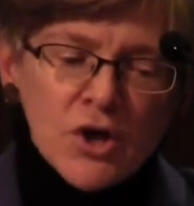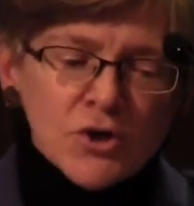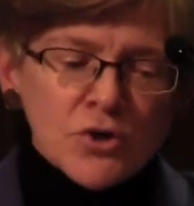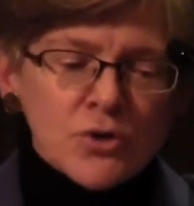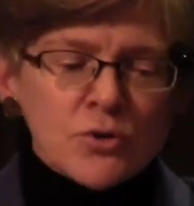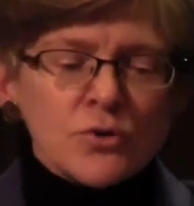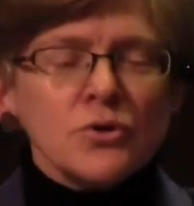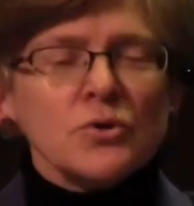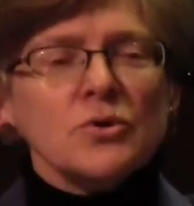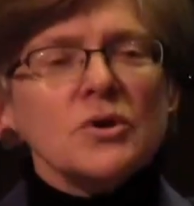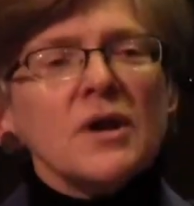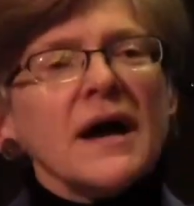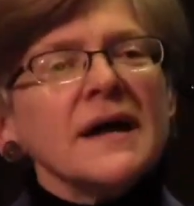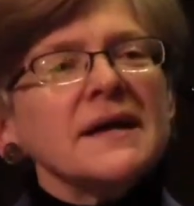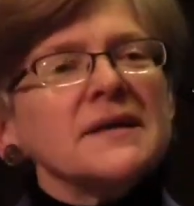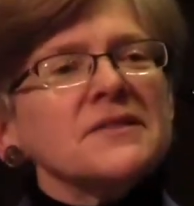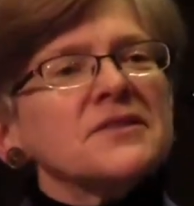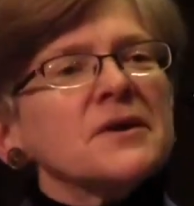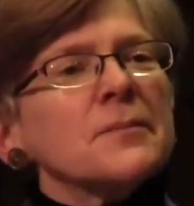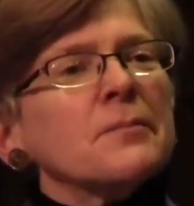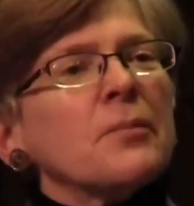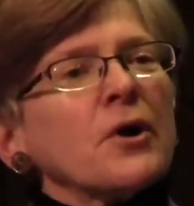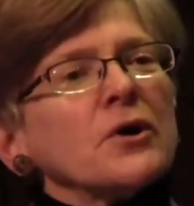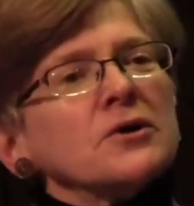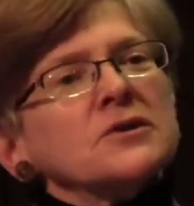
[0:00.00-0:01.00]
to
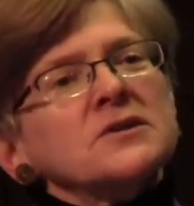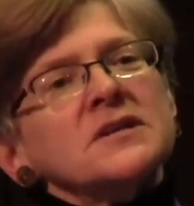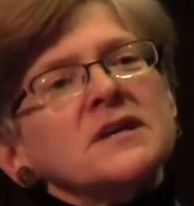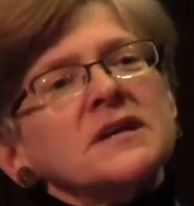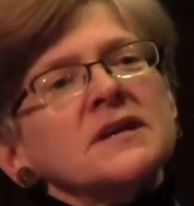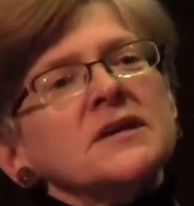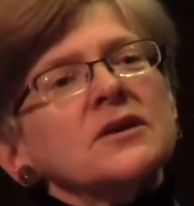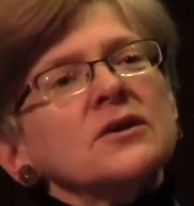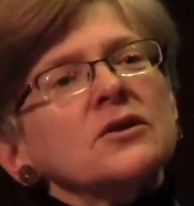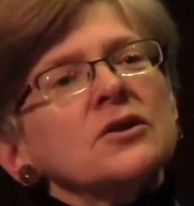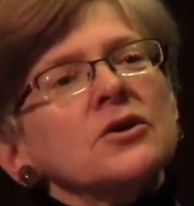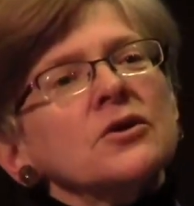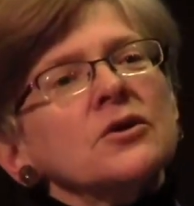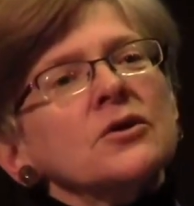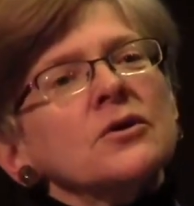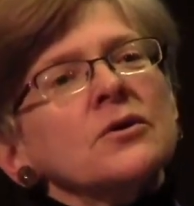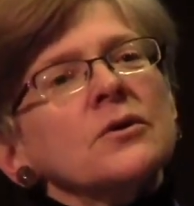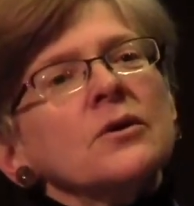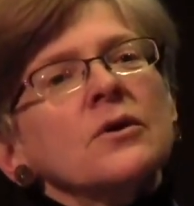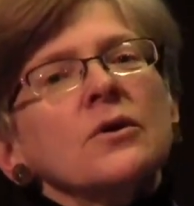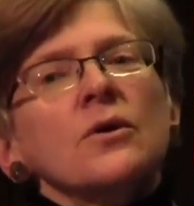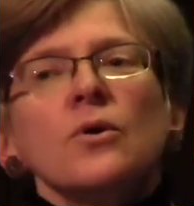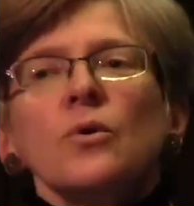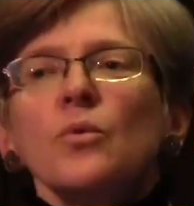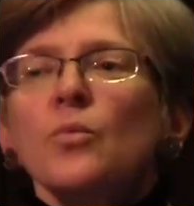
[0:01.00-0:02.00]
unite the particular
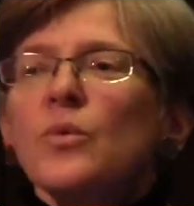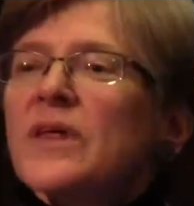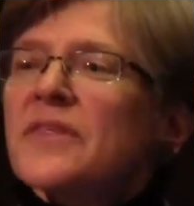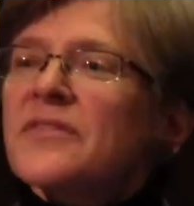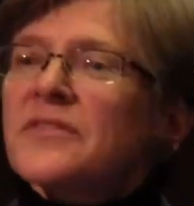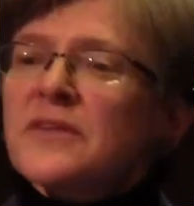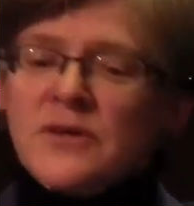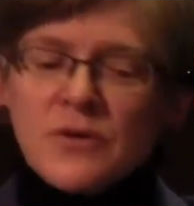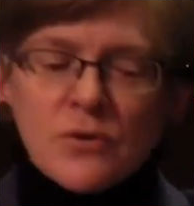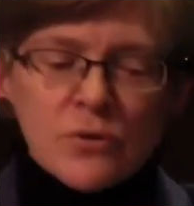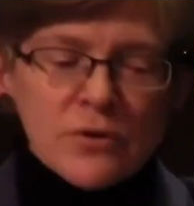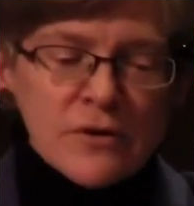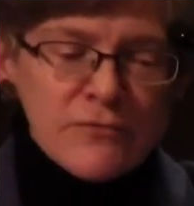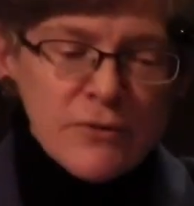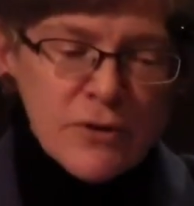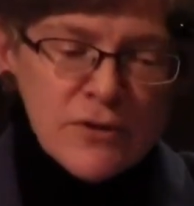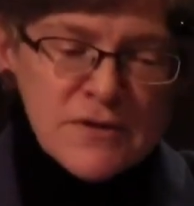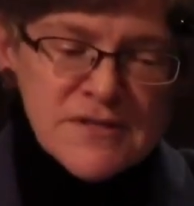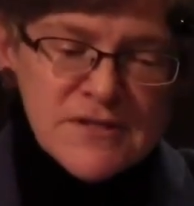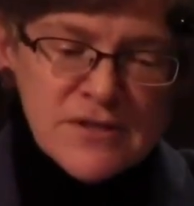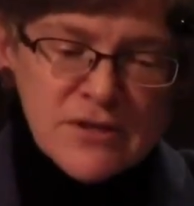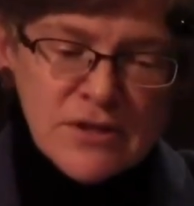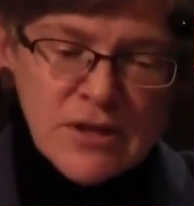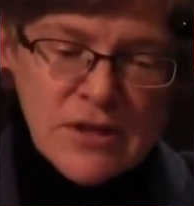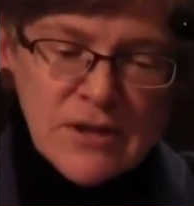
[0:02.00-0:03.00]
with the
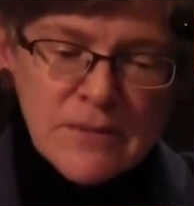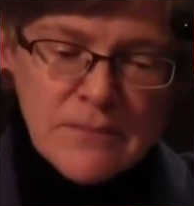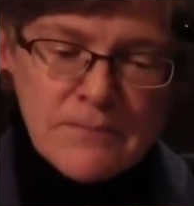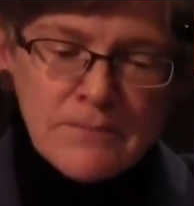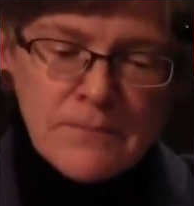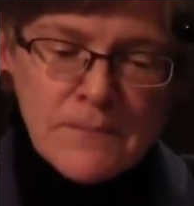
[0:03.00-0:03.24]
universal,